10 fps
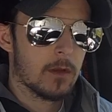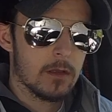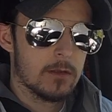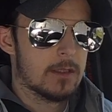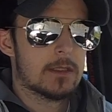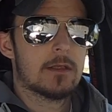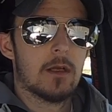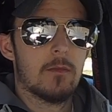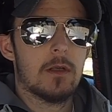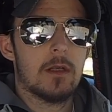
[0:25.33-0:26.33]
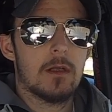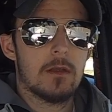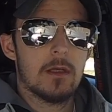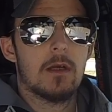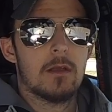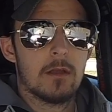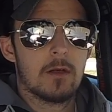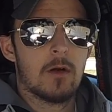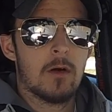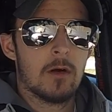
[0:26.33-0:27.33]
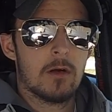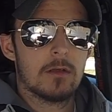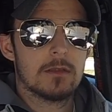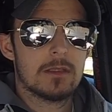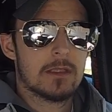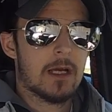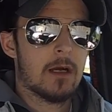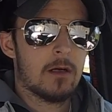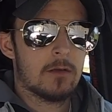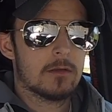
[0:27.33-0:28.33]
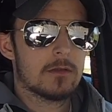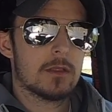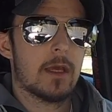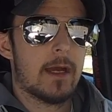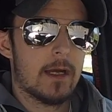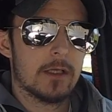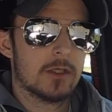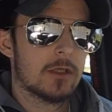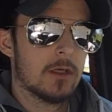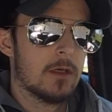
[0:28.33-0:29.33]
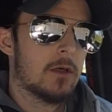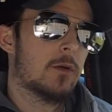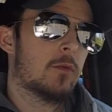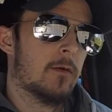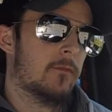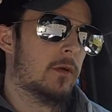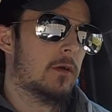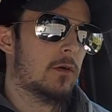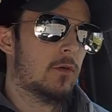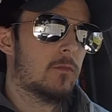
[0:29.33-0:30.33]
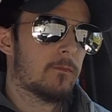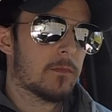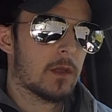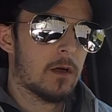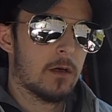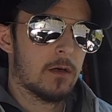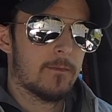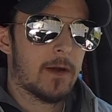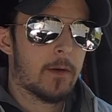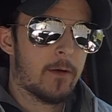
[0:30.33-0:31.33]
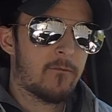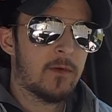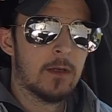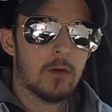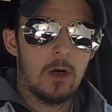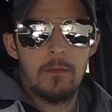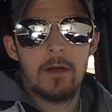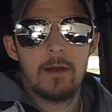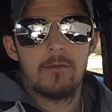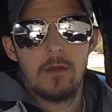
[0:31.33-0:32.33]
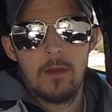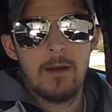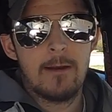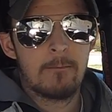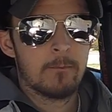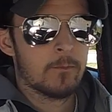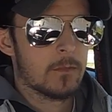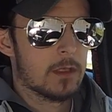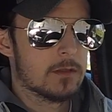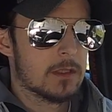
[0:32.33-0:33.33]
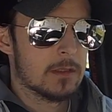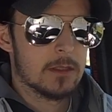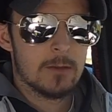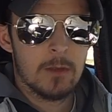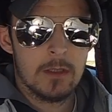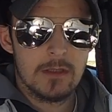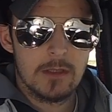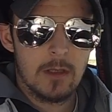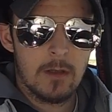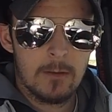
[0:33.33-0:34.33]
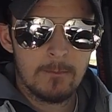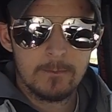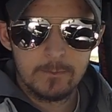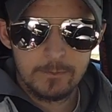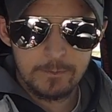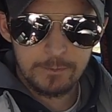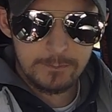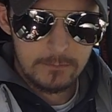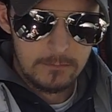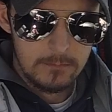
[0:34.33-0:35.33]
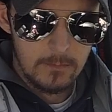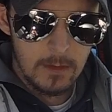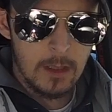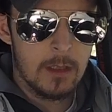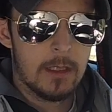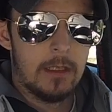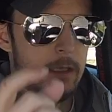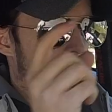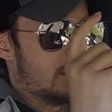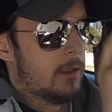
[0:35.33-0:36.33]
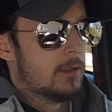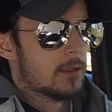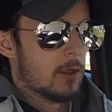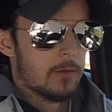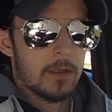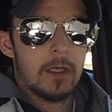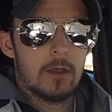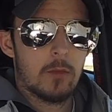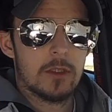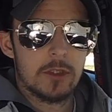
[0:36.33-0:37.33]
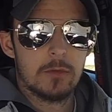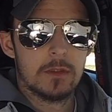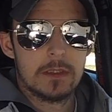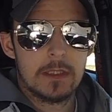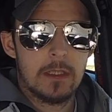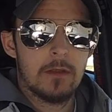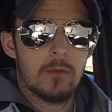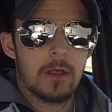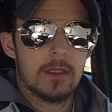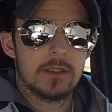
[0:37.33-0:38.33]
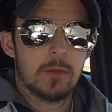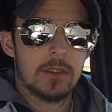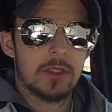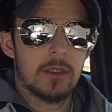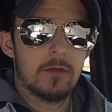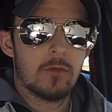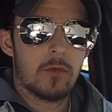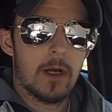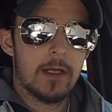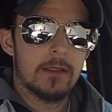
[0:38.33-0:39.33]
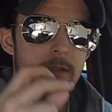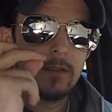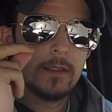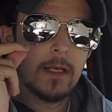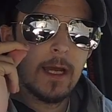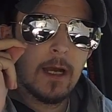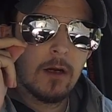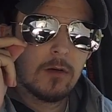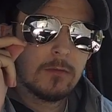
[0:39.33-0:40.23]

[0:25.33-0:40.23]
This is going to be the in-the-car sound / review of how I feel about everything since it's been installed. It is over here, what you will see when I switch it right now.